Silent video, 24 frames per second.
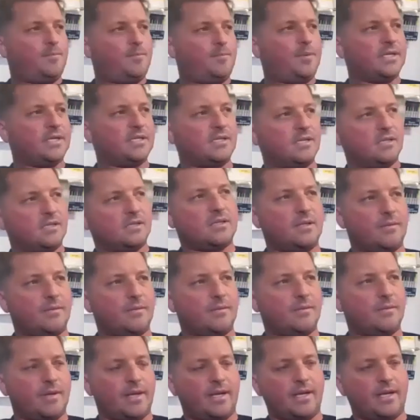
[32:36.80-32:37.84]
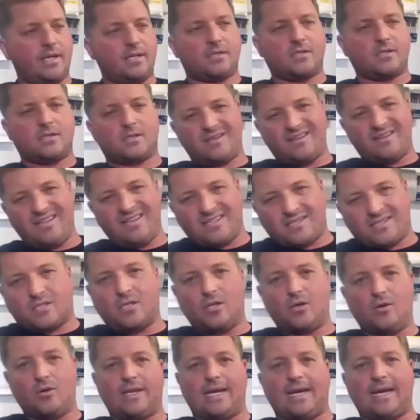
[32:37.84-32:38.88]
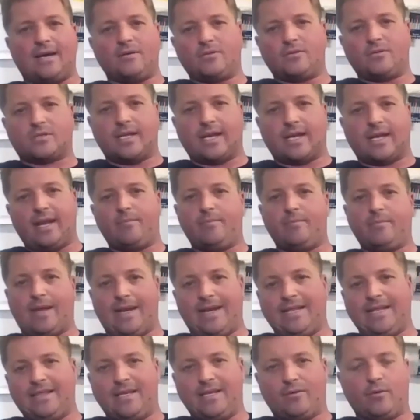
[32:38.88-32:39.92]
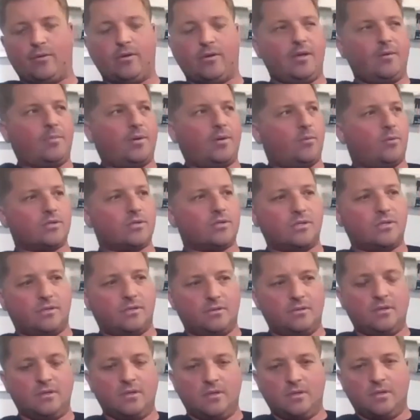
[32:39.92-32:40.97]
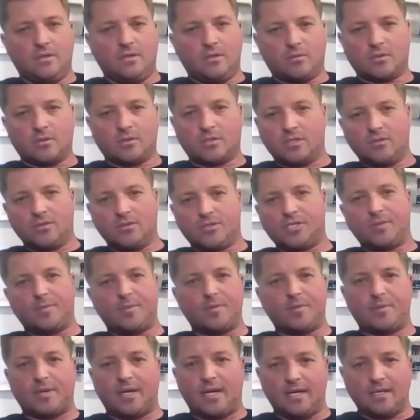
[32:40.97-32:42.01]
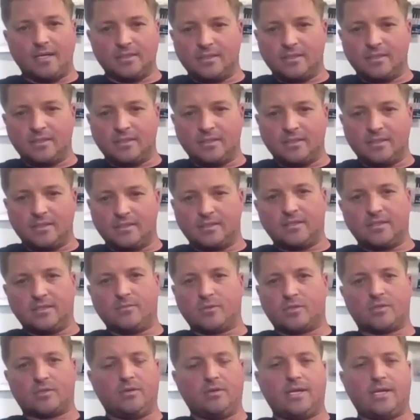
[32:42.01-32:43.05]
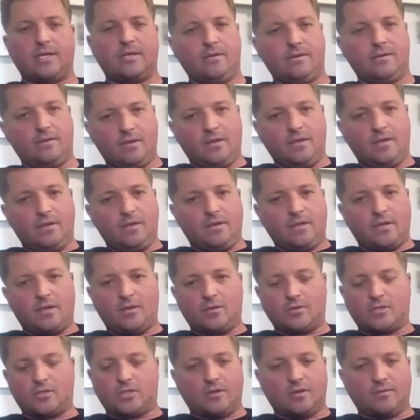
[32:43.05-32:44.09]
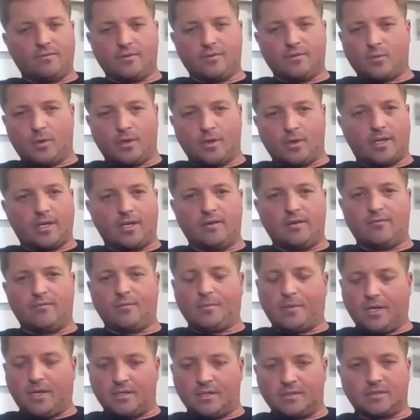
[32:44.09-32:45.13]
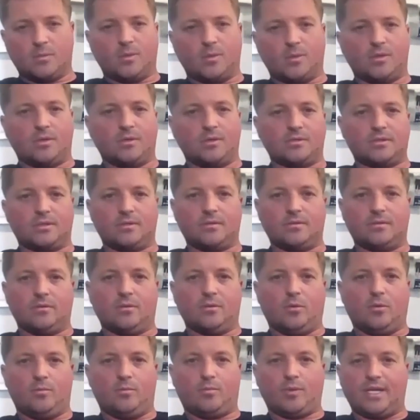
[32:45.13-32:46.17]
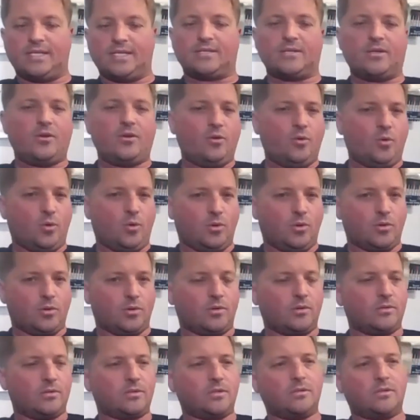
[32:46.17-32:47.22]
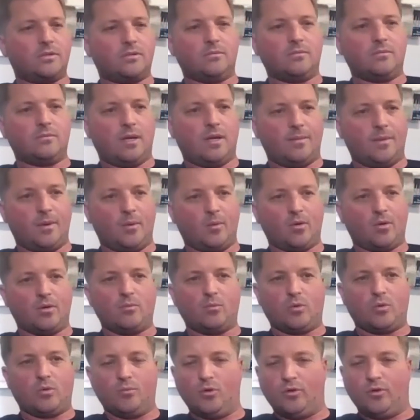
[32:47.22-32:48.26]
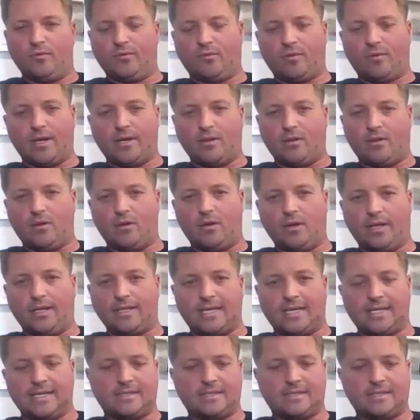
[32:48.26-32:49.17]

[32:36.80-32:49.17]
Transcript: Business, I mean, it's slowed down just like anything really, but we're still shipping boxes and we're still getting, you know, service work in from customers and placing new orders. And I mean, we're moving right along.